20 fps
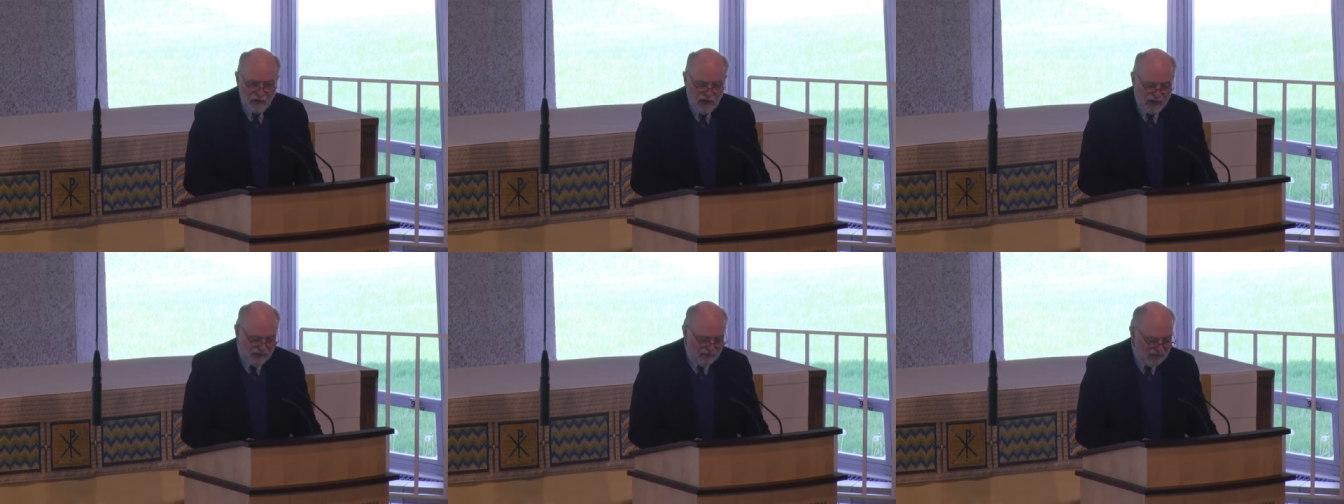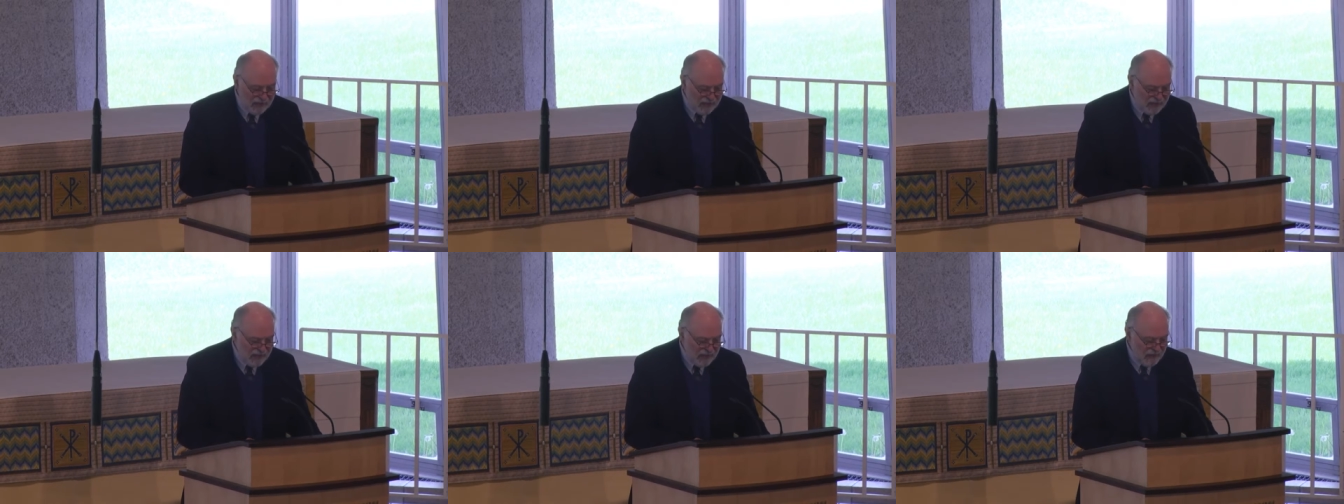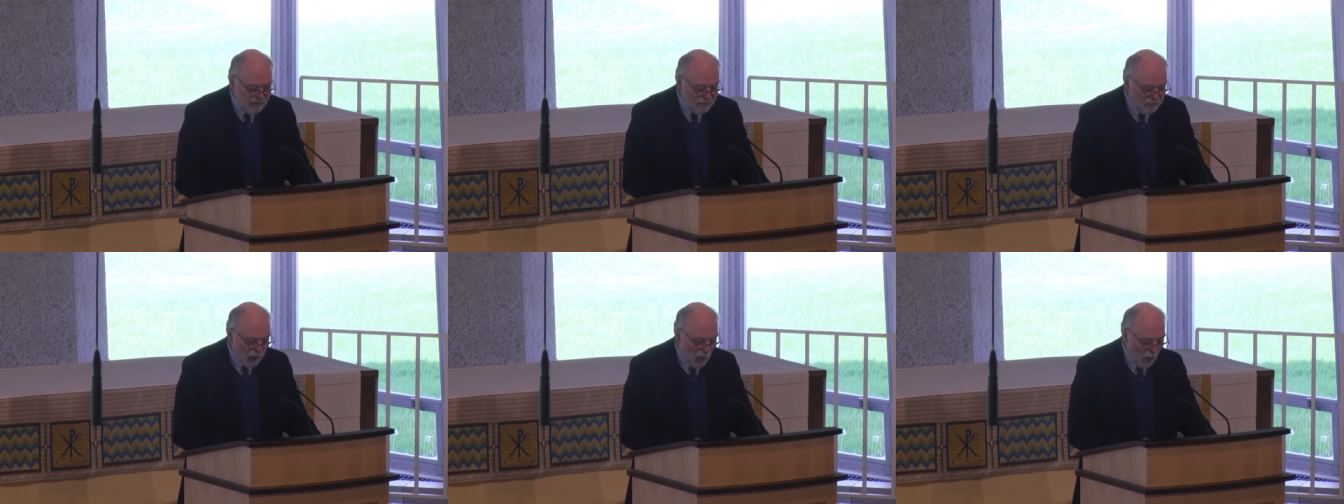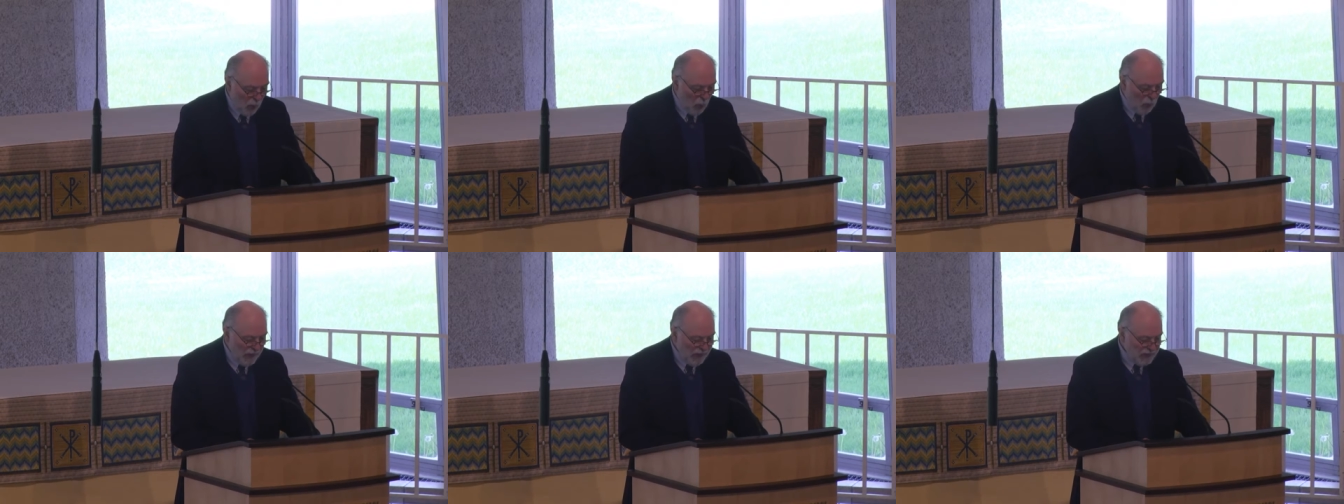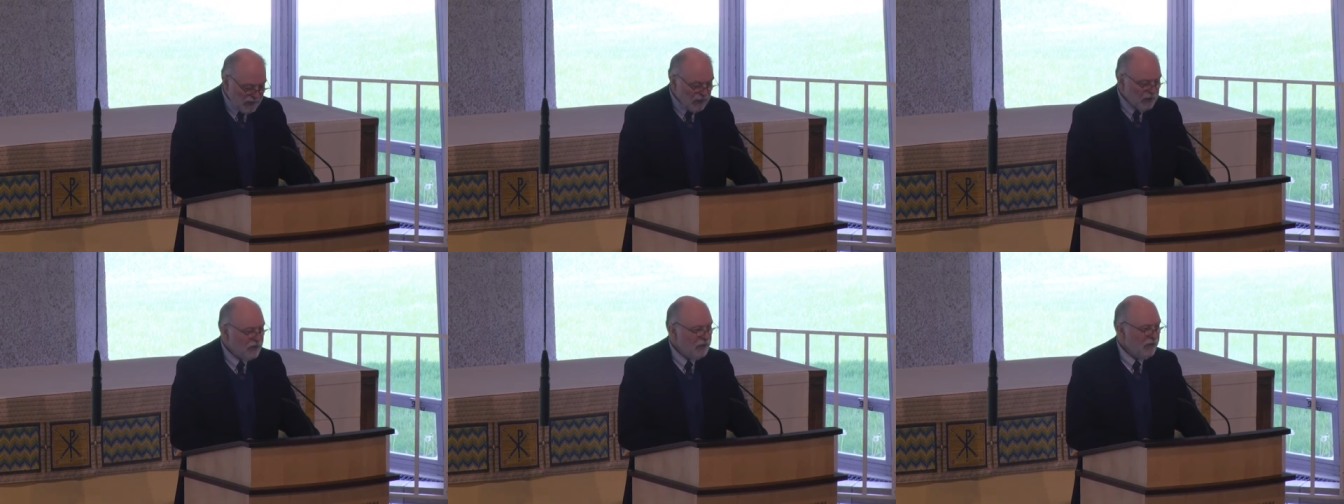you have a deep
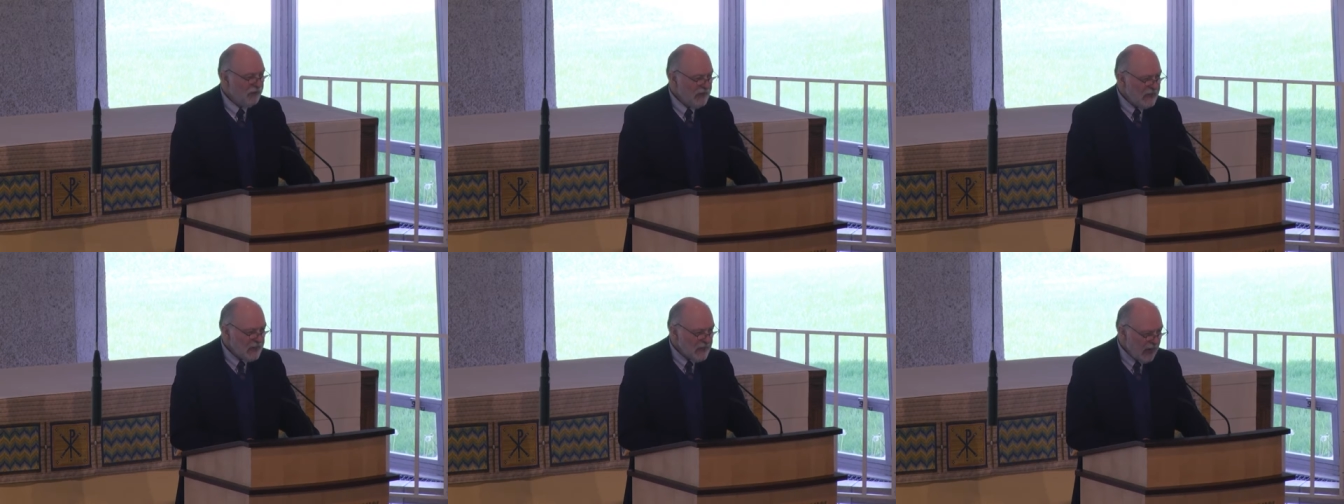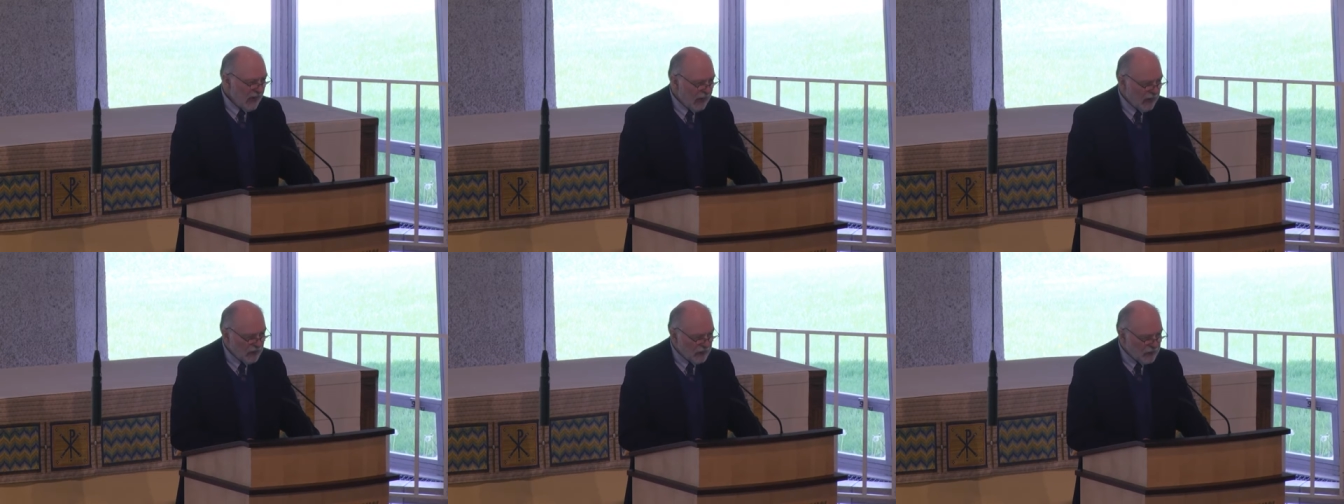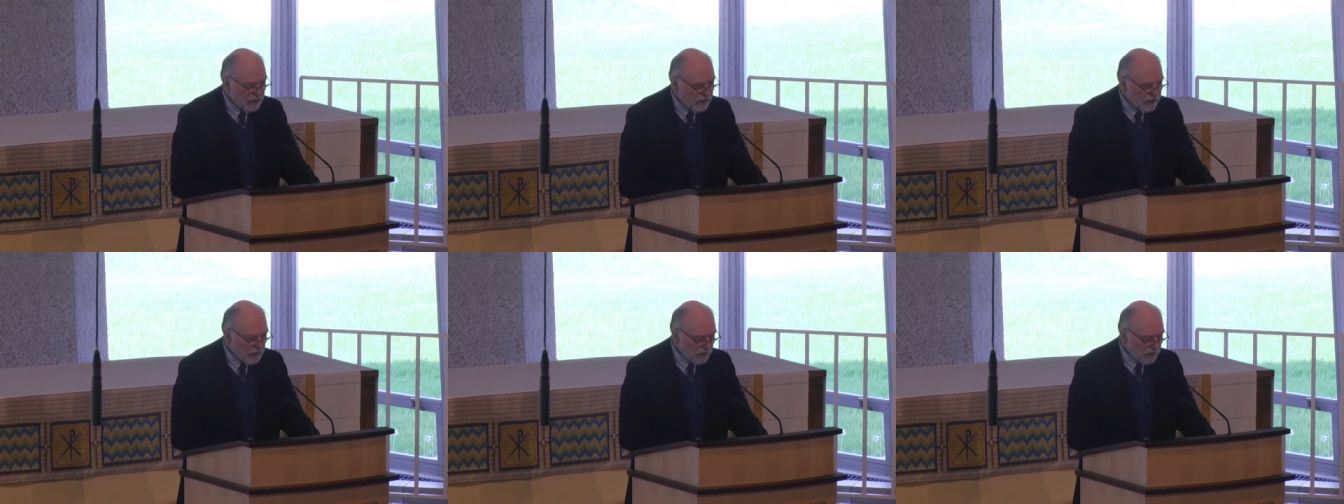winter greenhouse